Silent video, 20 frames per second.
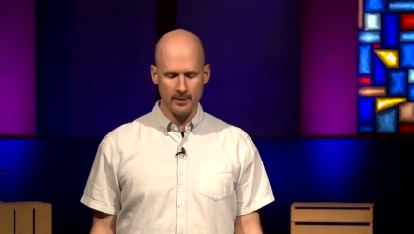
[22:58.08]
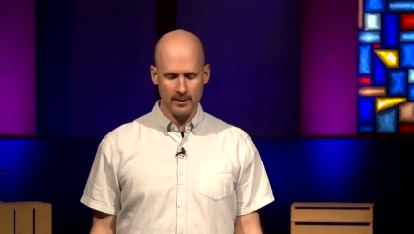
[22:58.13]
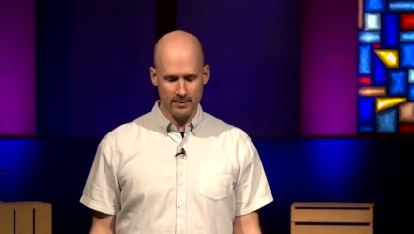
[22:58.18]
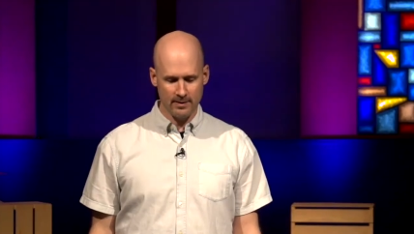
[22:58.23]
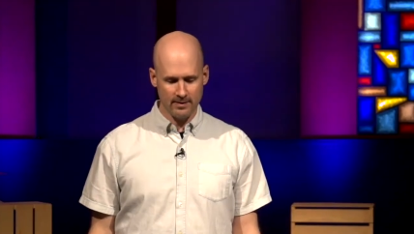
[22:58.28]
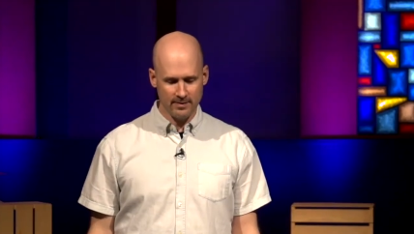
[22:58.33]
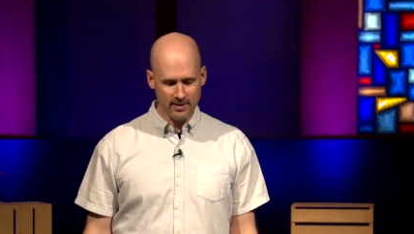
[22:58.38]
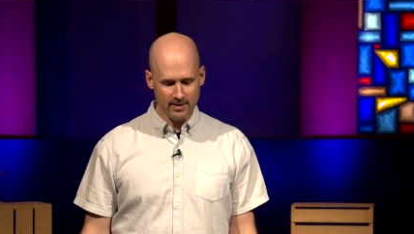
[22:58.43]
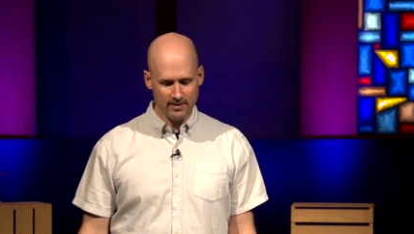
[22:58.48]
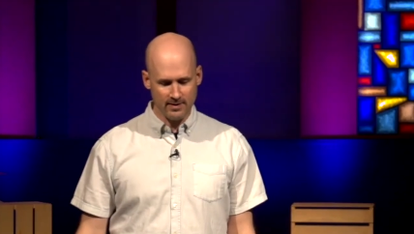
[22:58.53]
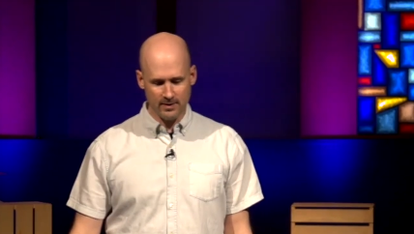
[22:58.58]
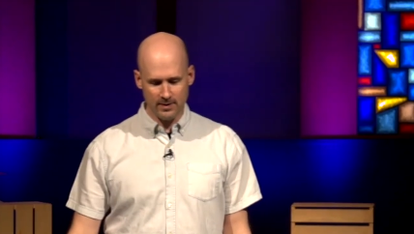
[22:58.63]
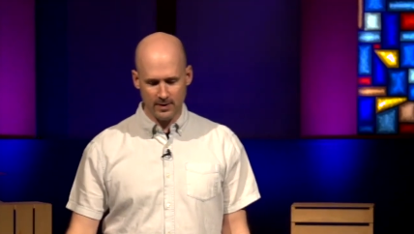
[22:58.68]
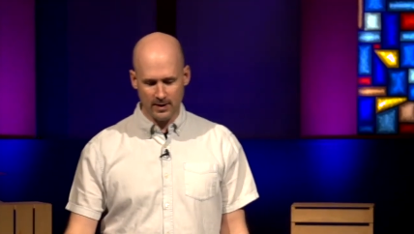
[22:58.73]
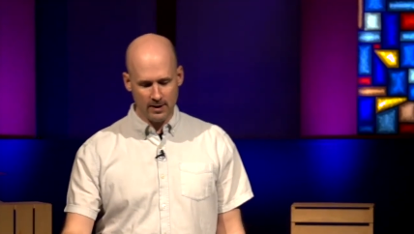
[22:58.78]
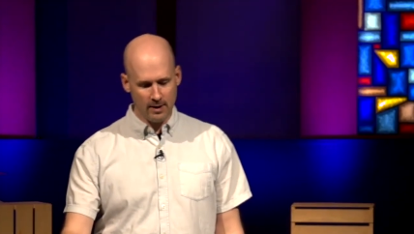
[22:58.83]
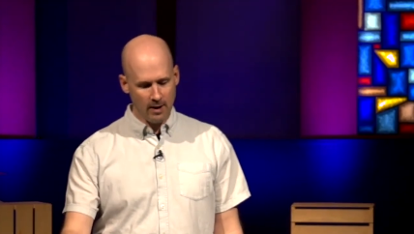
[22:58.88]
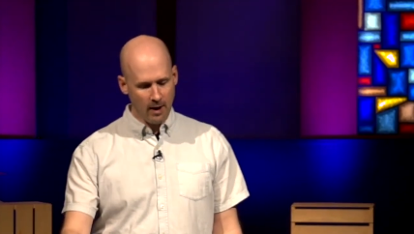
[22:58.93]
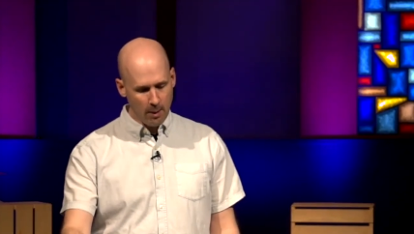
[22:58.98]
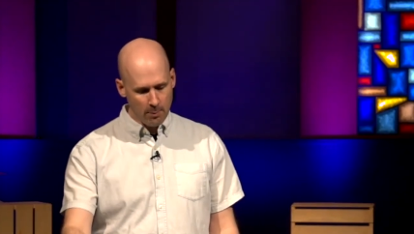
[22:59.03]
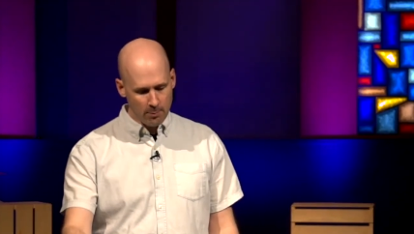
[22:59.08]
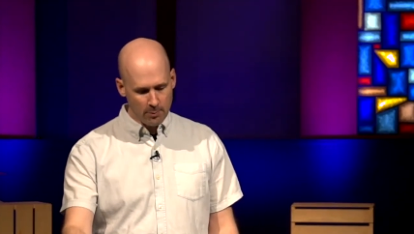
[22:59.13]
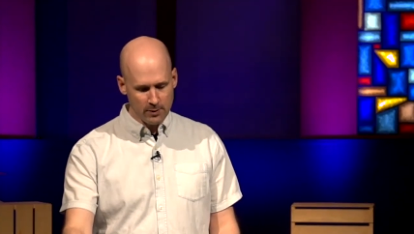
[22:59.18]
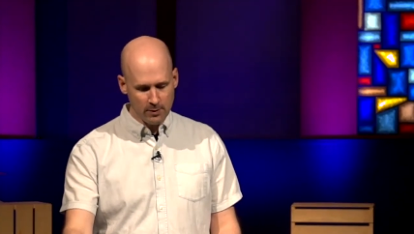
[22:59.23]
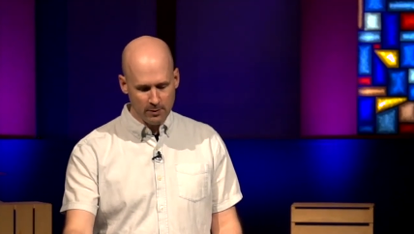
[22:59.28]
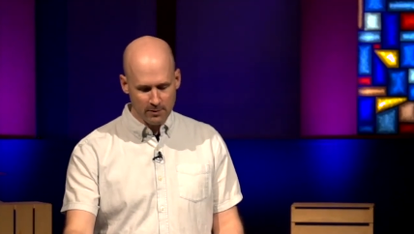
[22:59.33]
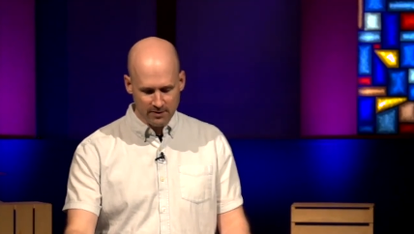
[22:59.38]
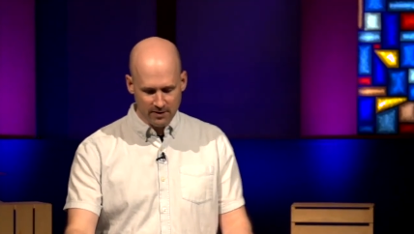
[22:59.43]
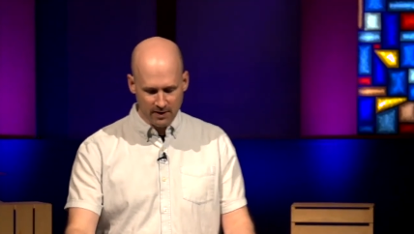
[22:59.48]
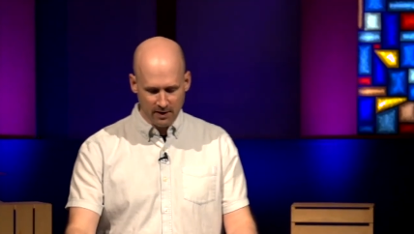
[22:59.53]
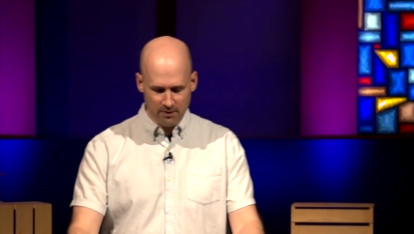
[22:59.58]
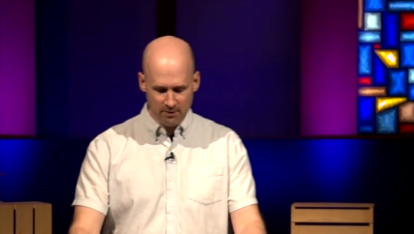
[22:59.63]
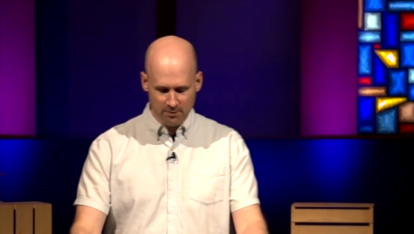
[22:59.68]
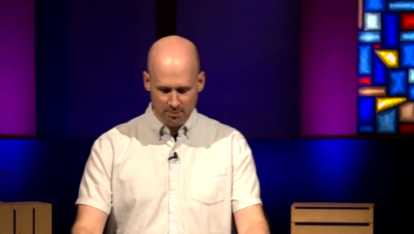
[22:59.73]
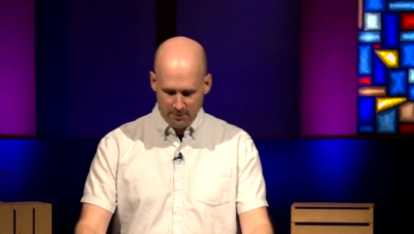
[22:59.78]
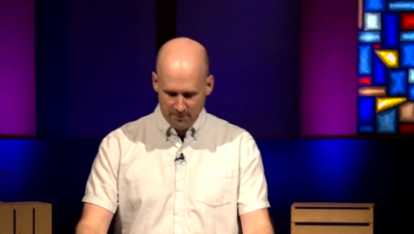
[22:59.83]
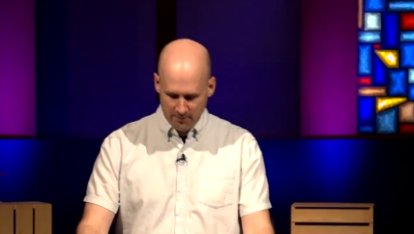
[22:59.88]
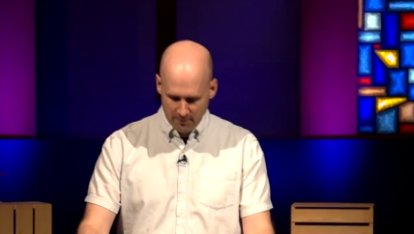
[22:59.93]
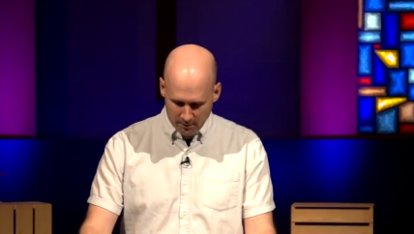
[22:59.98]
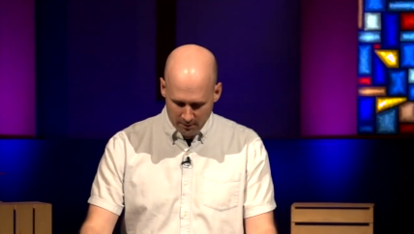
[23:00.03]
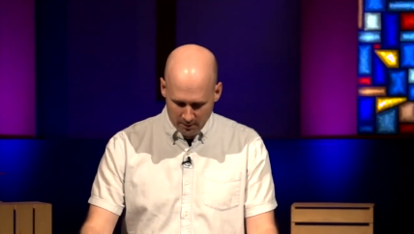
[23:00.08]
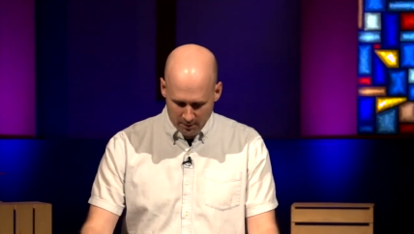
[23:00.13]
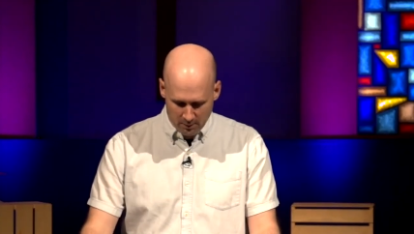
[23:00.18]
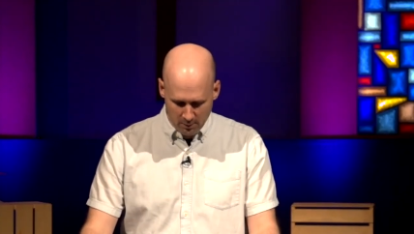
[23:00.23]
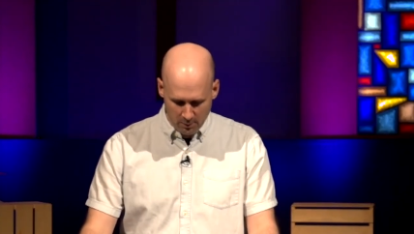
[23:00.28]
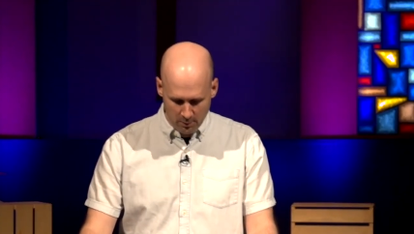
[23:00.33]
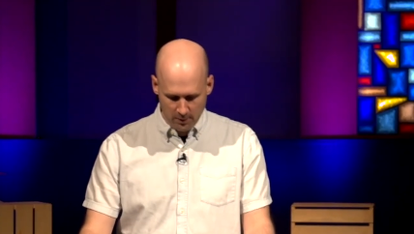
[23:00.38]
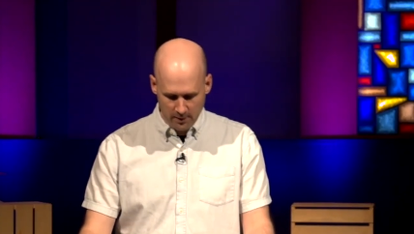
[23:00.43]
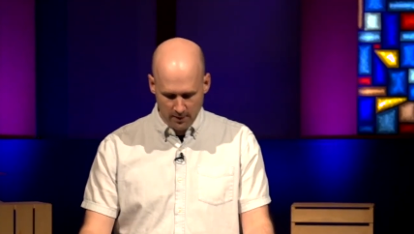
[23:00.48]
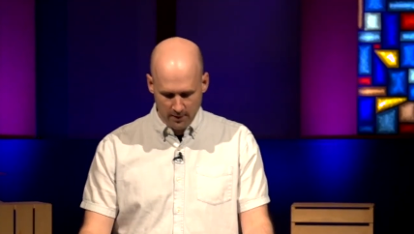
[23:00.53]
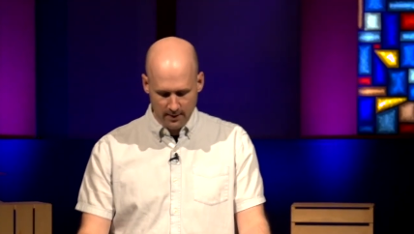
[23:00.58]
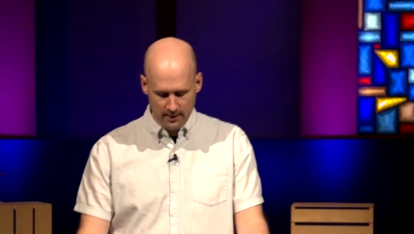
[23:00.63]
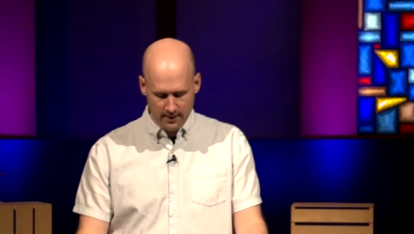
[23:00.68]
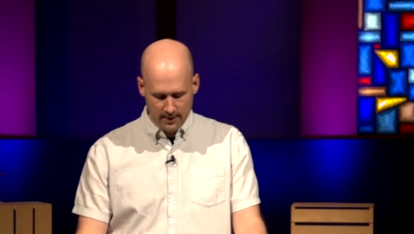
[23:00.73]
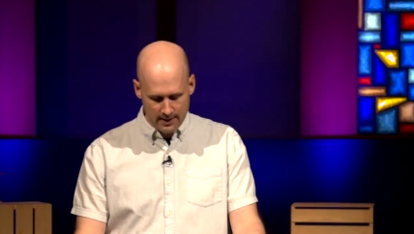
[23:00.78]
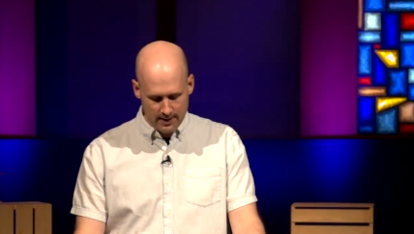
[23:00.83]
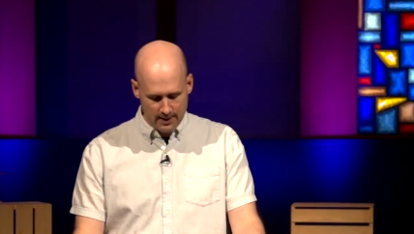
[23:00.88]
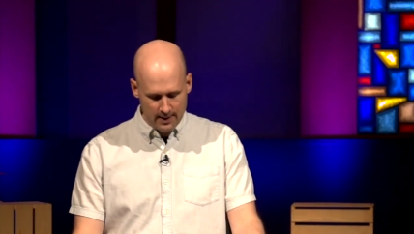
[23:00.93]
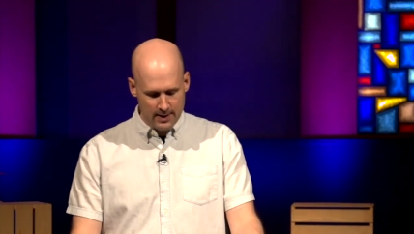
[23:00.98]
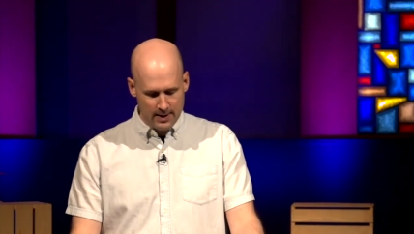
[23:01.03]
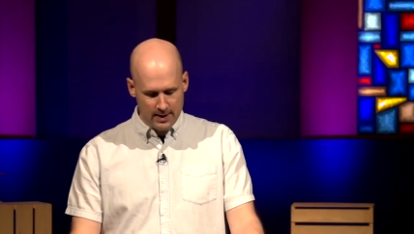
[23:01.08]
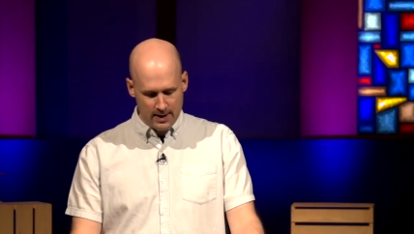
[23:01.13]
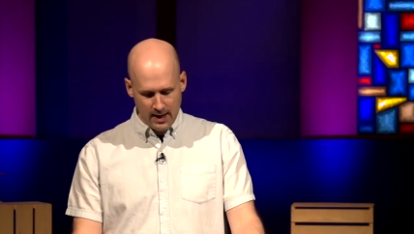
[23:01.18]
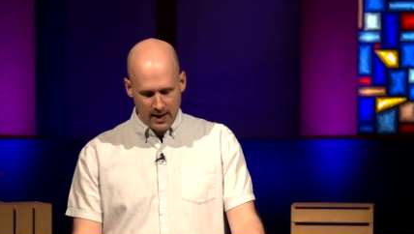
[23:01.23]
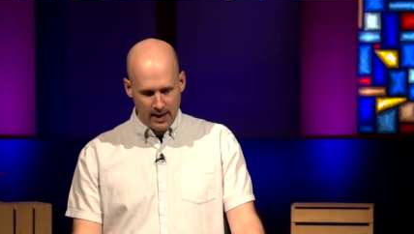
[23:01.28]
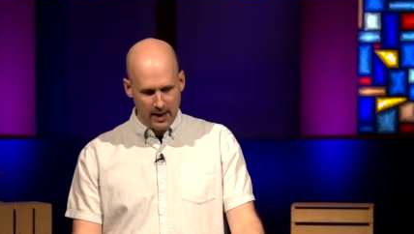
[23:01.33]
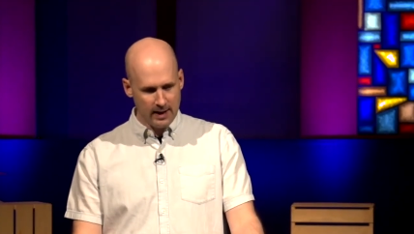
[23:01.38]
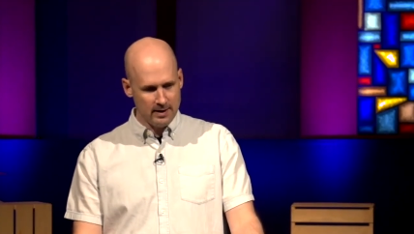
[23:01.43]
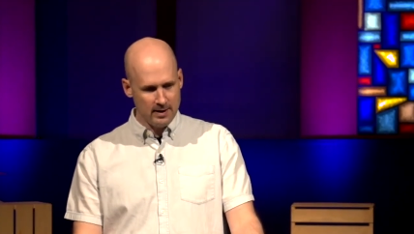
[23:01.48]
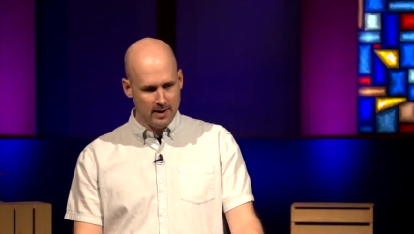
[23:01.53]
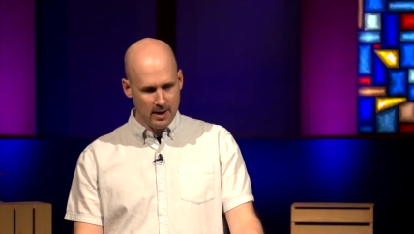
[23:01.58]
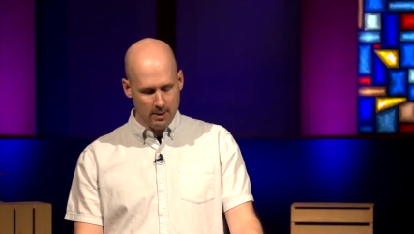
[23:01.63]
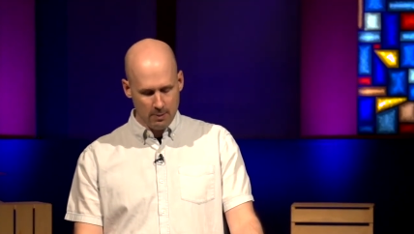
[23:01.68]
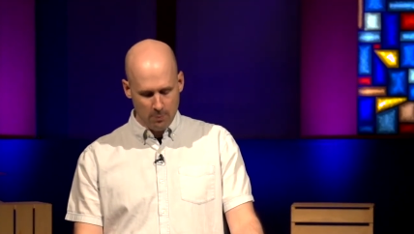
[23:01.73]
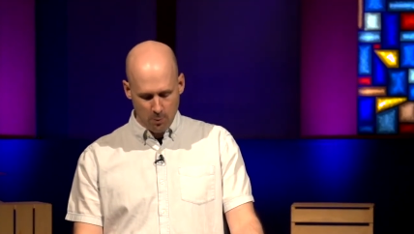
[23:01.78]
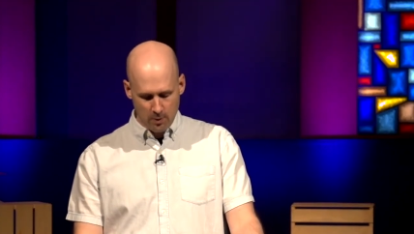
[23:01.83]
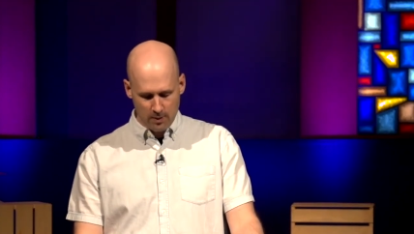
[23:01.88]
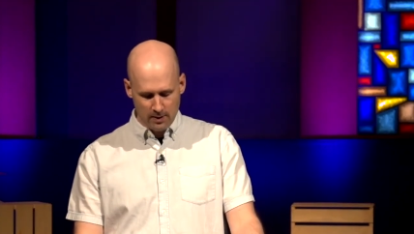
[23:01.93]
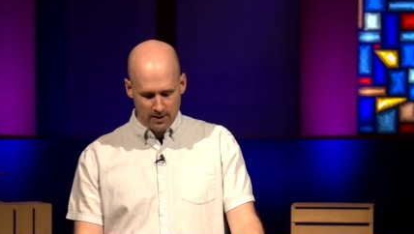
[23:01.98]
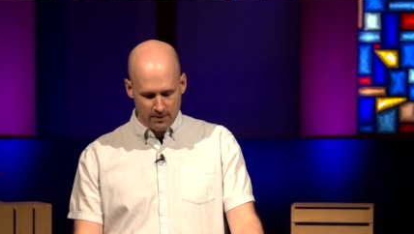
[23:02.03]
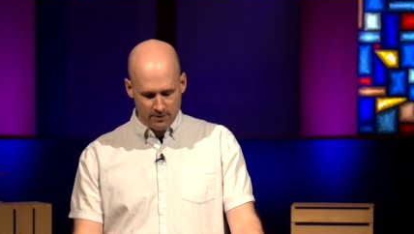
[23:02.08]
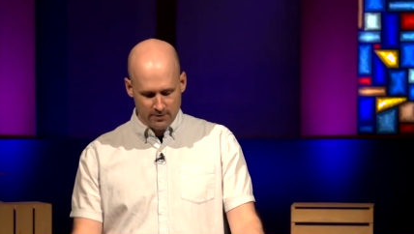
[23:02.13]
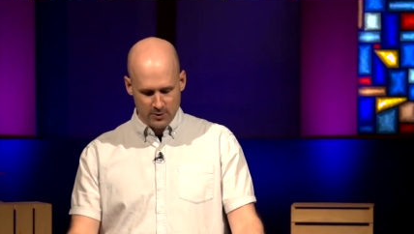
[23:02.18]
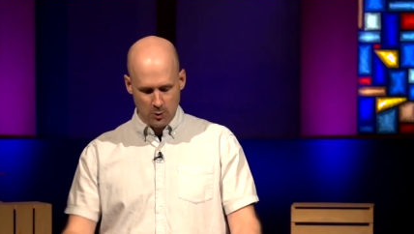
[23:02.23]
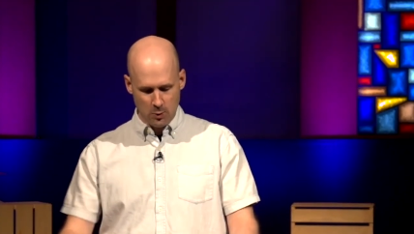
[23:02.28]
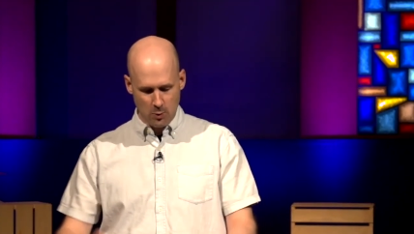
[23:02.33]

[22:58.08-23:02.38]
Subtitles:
And he says at the end, humble yourselves before the Lord and he will lift